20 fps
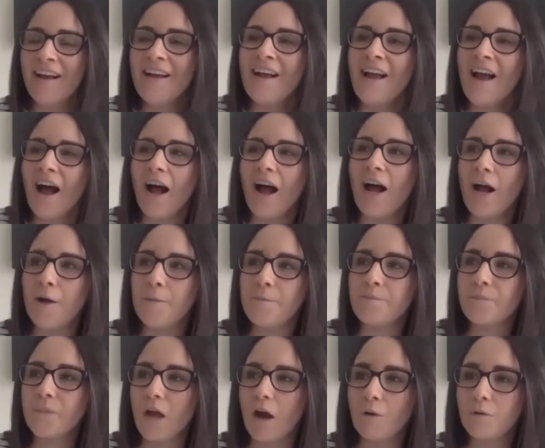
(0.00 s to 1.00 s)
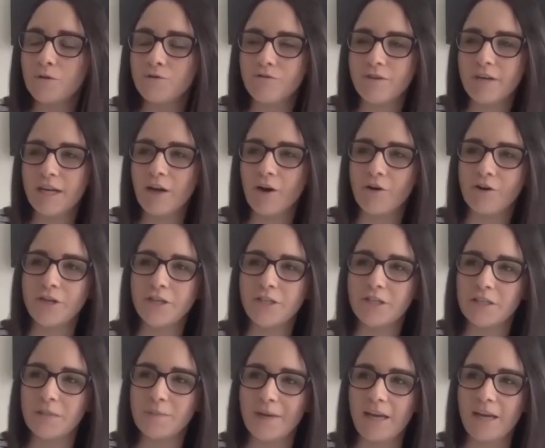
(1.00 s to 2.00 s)
I was really honoured to
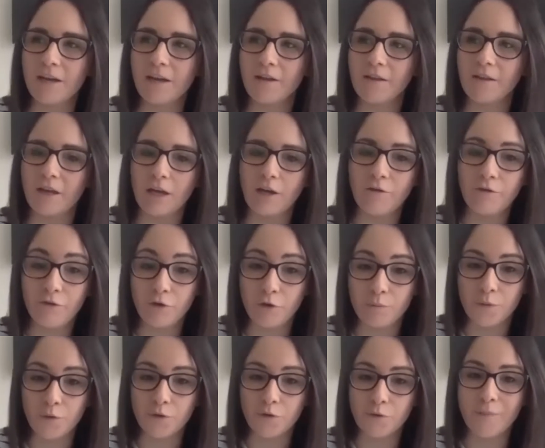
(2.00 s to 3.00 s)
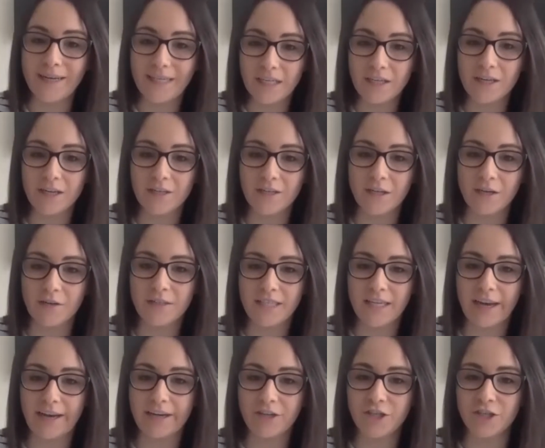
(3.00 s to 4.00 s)
speak at the Football Medical
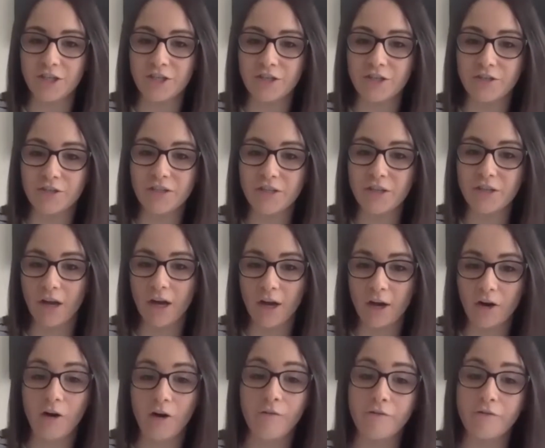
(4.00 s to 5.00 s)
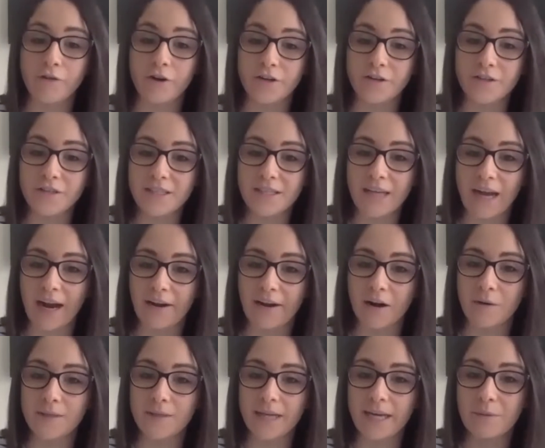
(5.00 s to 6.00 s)
Association's conference, and
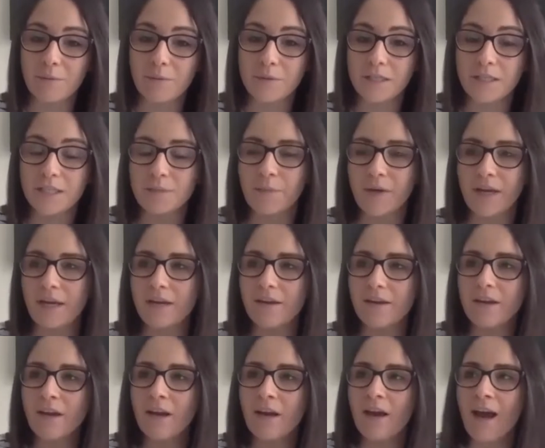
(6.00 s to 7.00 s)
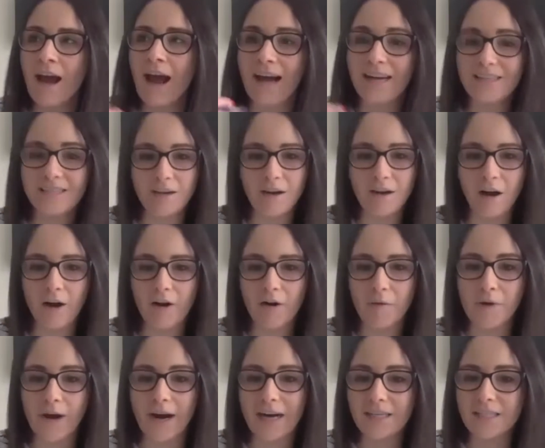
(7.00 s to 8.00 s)
I was able to speak as a
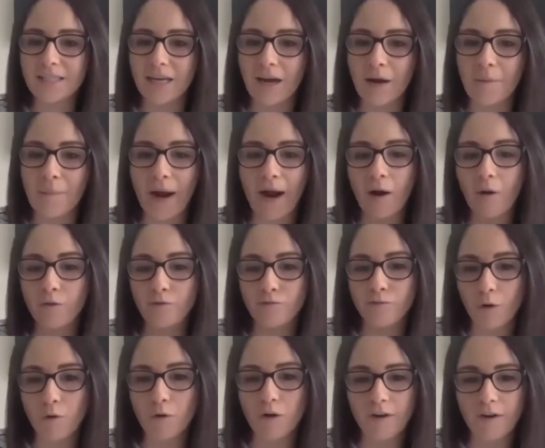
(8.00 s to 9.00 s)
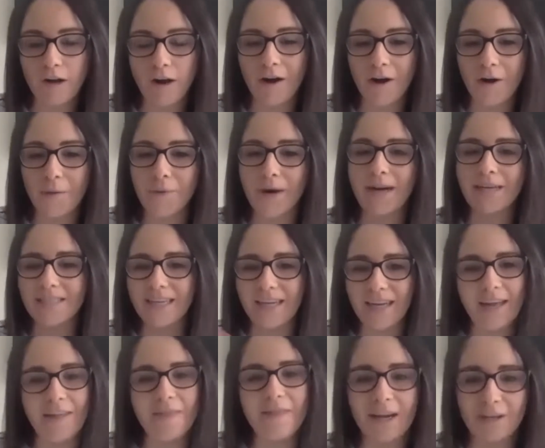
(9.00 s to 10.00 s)
chiropractor about the role of a chiropractor
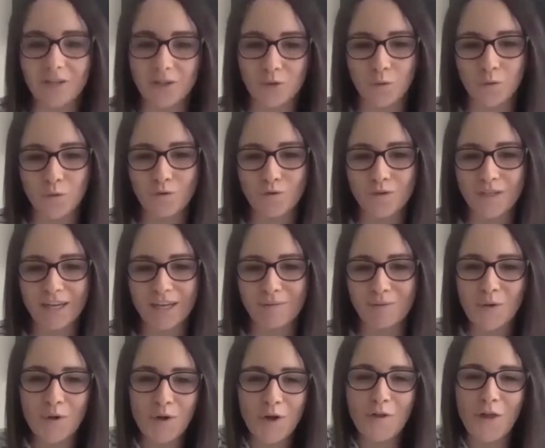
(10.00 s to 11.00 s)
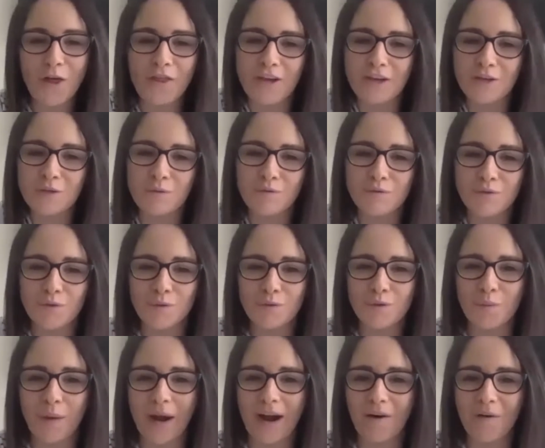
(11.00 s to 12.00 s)
in that sort of team. So a lot of the things we've talked
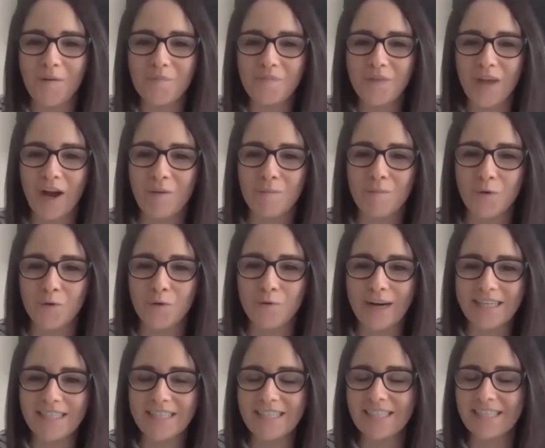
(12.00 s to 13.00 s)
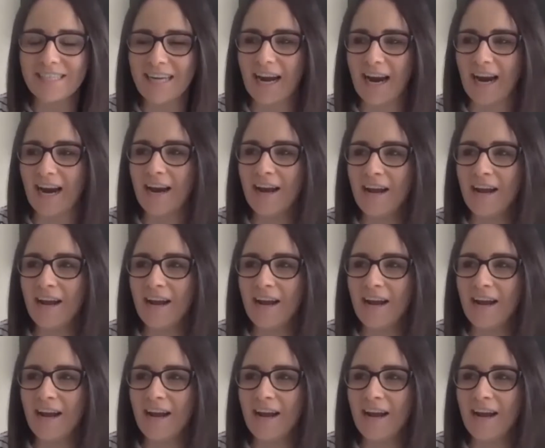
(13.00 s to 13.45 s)
about already today,